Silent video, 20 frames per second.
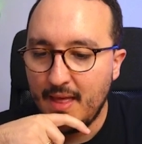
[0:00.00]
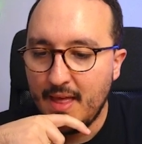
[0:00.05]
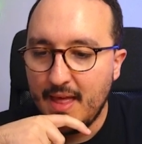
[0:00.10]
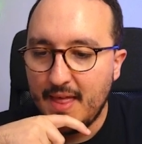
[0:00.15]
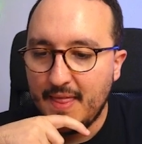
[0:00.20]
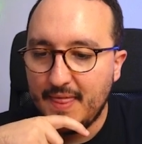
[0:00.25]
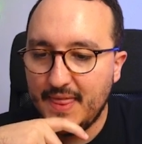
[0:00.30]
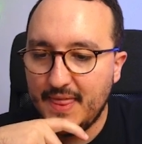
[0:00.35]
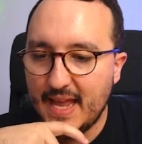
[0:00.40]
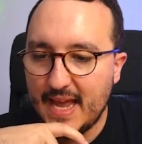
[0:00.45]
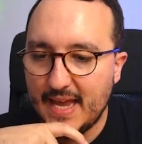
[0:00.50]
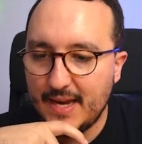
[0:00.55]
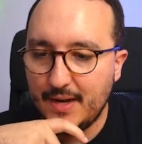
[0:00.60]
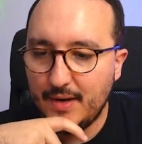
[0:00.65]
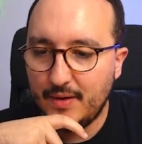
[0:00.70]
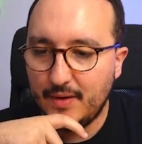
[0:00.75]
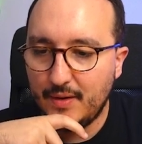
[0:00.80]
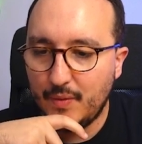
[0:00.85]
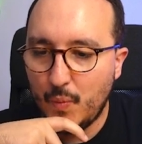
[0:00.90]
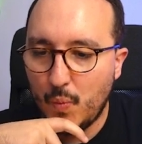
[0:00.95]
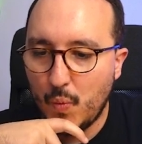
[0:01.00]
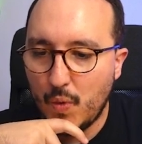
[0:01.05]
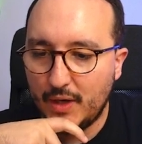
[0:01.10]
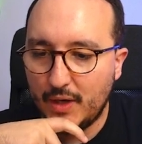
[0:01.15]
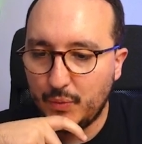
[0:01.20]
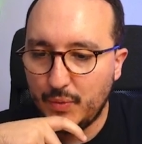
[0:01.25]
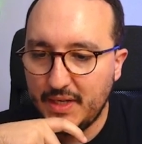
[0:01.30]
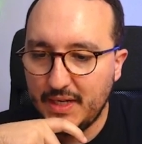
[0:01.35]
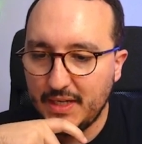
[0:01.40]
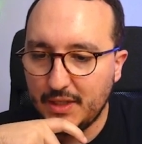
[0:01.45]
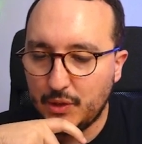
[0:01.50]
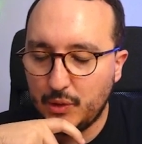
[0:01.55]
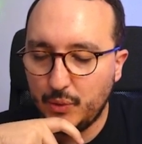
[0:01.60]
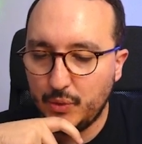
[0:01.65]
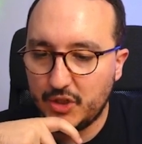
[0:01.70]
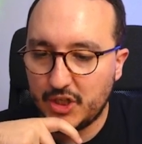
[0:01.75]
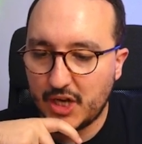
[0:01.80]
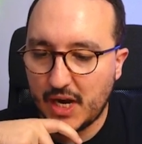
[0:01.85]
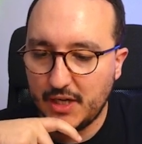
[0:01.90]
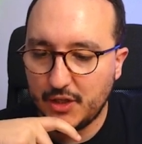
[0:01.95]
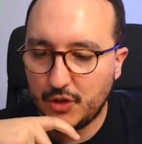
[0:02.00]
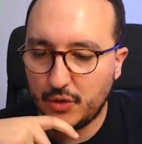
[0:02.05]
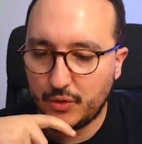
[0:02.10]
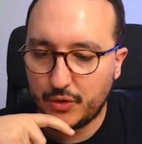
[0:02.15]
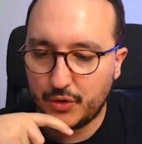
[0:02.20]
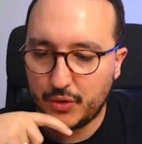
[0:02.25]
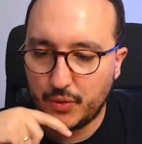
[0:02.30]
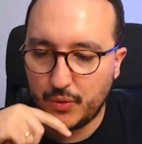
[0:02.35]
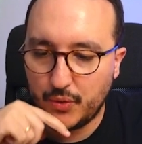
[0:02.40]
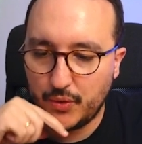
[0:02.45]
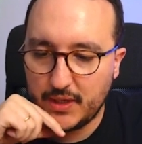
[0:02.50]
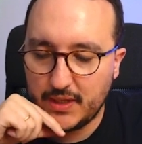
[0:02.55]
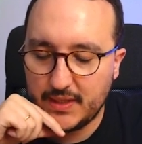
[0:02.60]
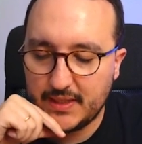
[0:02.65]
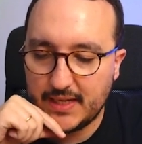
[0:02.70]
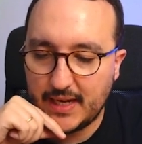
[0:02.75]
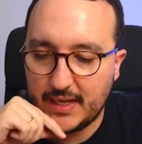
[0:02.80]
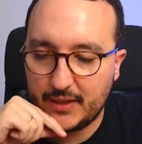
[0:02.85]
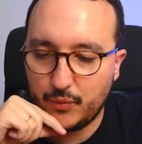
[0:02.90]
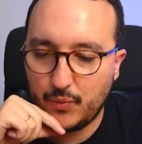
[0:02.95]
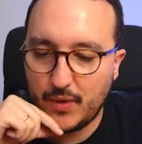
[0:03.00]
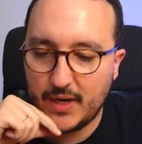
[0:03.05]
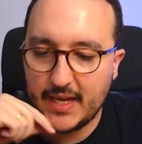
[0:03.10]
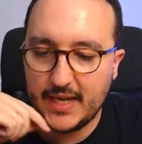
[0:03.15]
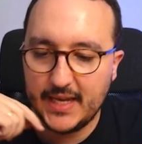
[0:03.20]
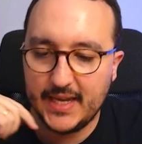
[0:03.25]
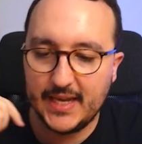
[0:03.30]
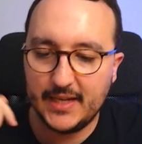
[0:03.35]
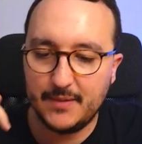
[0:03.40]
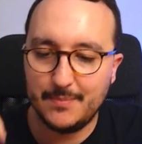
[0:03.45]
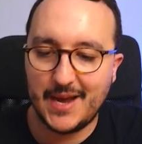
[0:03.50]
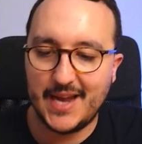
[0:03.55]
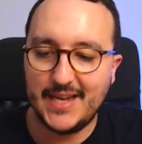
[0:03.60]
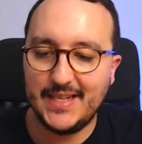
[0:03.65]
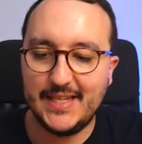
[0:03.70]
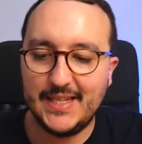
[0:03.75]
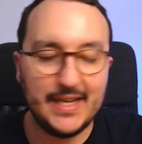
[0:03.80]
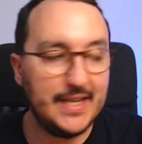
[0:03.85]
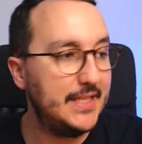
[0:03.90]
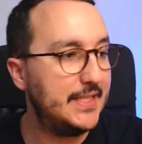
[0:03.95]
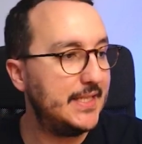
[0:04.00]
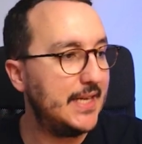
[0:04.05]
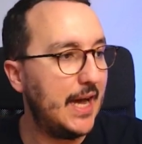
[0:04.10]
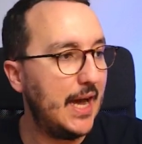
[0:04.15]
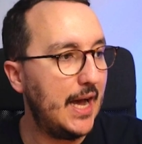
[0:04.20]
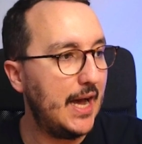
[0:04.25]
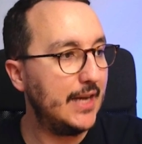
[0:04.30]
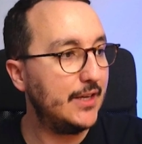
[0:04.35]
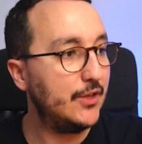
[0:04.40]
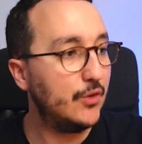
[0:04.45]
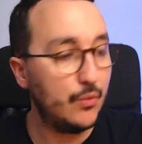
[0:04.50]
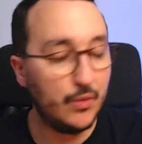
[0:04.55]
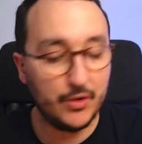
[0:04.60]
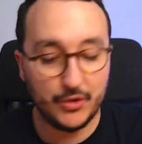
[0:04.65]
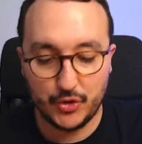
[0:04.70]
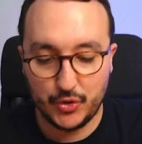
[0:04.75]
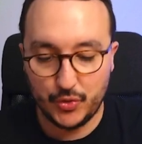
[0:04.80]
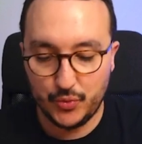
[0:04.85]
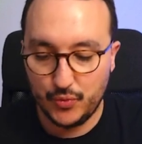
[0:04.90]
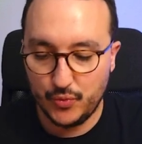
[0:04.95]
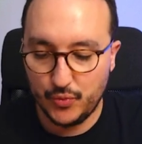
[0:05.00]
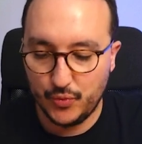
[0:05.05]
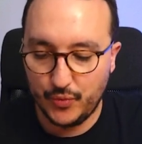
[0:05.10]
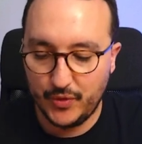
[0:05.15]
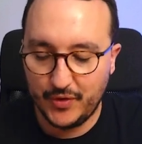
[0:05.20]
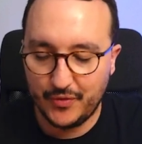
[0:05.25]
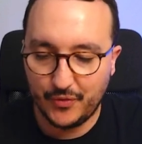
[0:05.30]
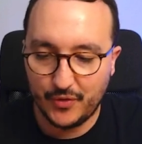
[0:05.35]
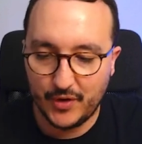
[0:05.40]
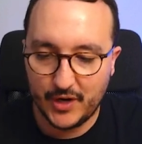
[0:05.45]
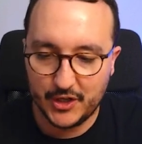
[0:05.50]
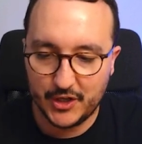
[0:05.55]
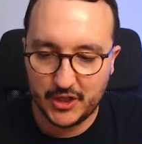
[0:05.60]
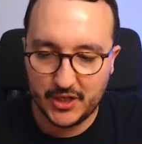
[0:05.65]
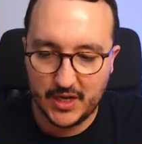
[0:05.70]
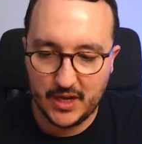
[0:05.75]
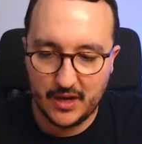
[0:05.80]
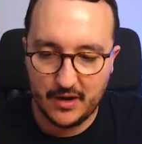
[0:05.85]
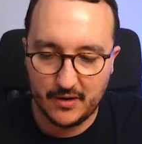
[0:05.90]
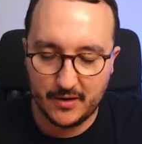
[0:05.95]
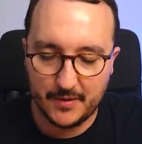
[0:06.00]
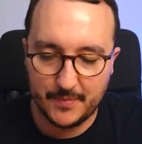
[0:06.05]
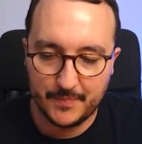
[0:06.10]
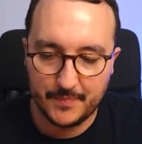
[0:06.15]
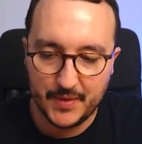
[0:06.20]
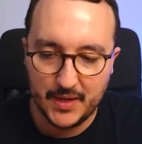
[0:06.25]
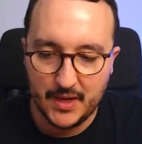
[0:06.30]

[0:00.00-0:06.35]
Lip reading: Then what we need to change also is that when I get my data, I don't want to refresh here.